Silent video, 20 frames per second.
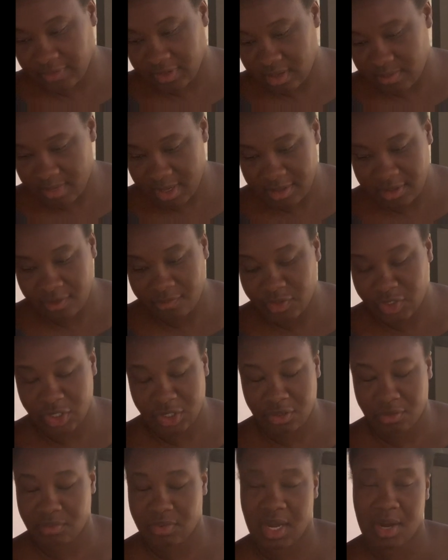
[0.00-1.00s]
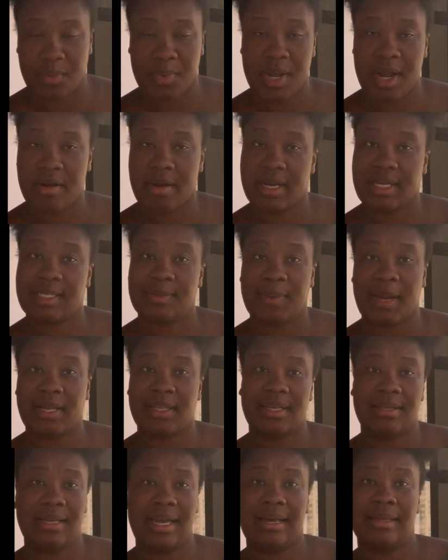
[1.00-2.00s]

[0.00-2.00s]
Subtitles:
for the month of June. Now, we are expecting